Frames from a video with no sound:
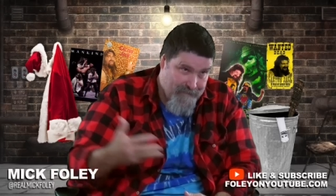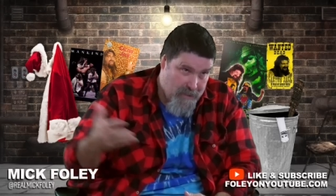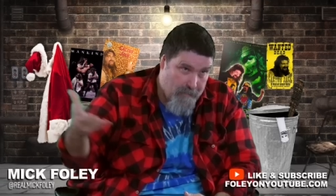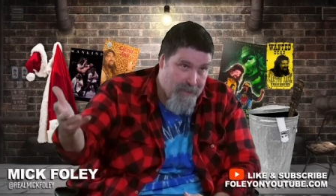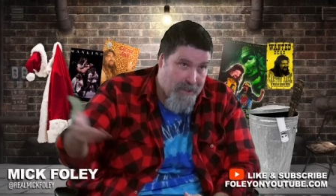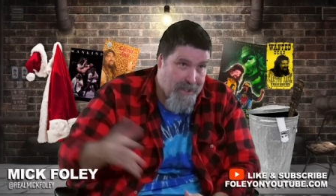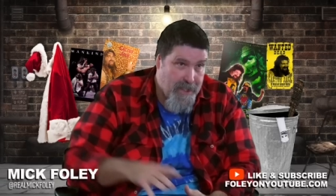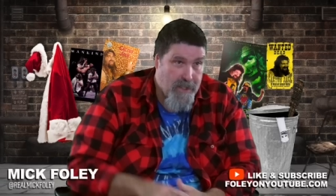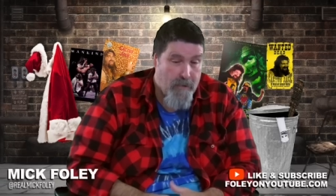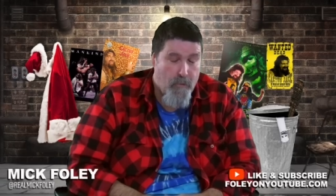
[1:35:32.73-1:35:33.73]
your
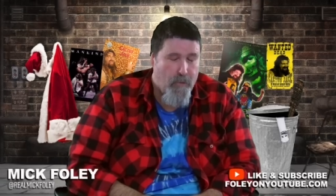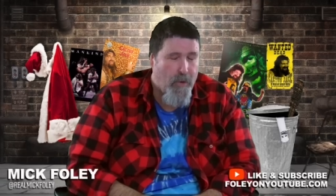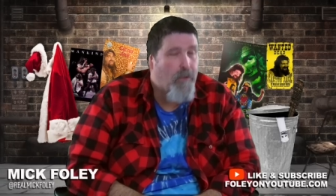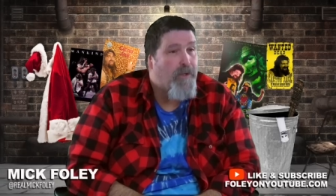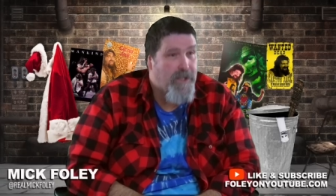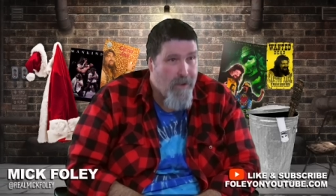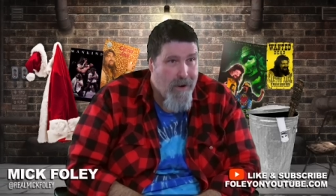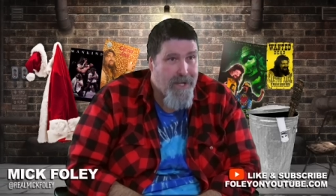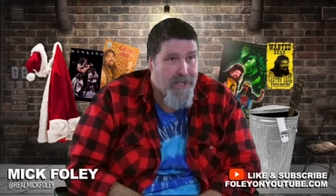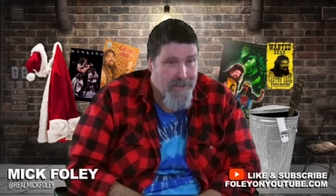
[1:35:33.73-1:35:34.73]
ability to work with the
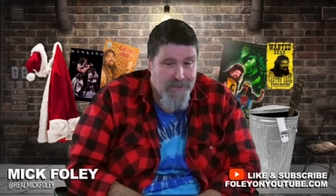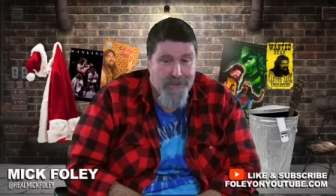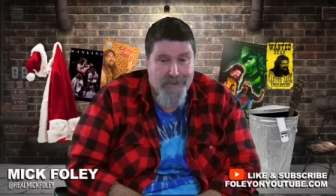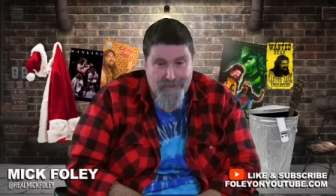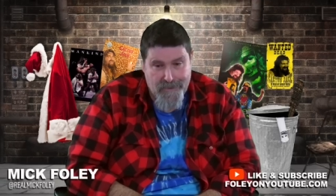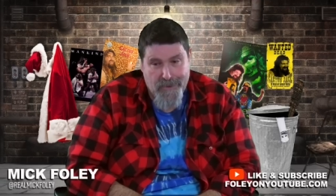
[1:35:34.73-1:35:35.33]
audience and